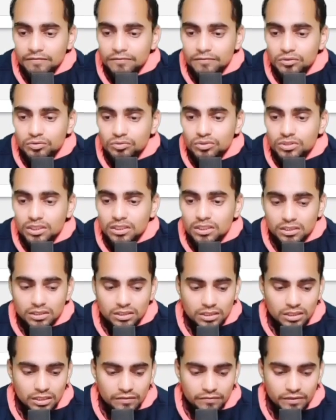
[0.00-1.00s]
user
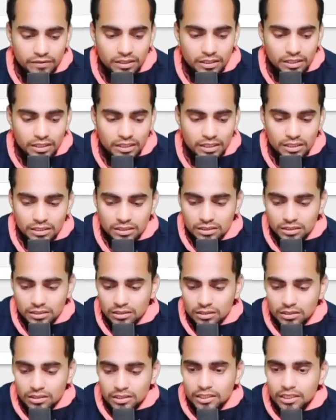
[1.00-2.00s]
is giving as
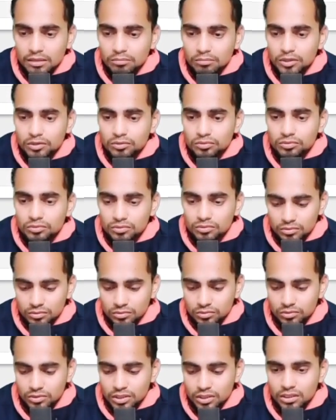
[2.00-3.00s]
w,
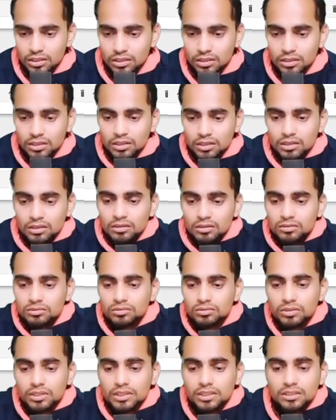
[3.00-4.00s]
okay,
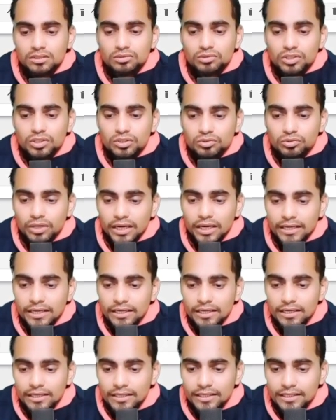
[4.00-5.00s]
so it is going to
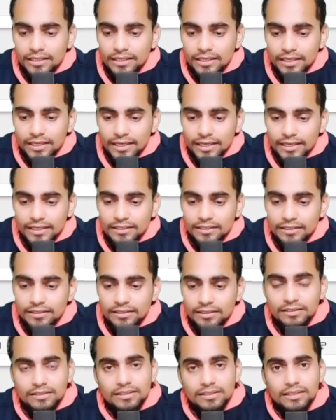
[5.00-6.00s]
handle it like
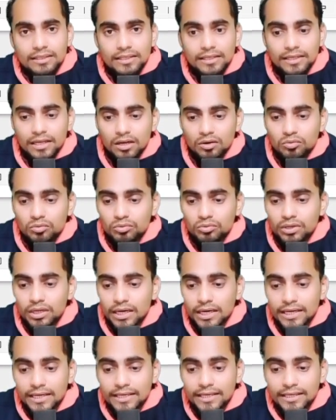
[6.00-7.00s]
this. Now
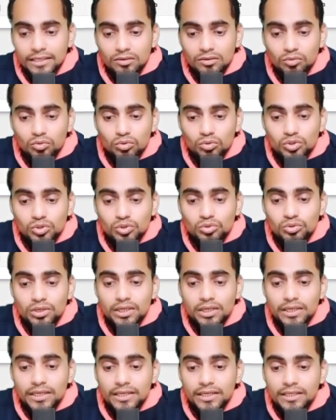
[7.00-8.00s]
I can also
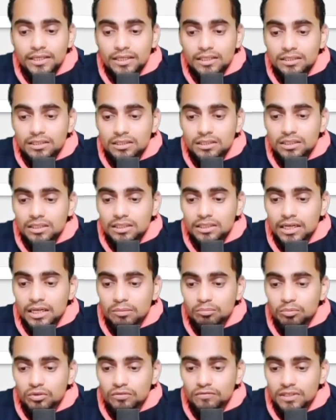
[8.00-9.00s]
create a third
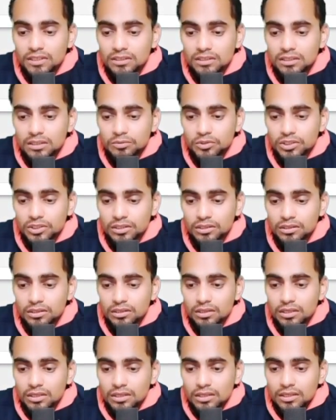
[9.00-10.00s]
type of exception,
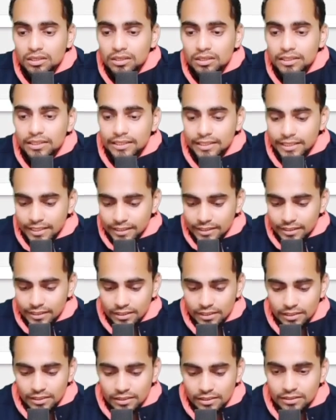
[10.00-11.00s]
that
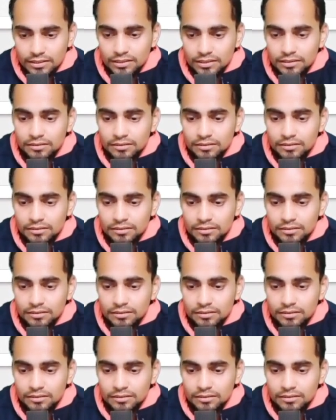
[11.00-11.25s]
is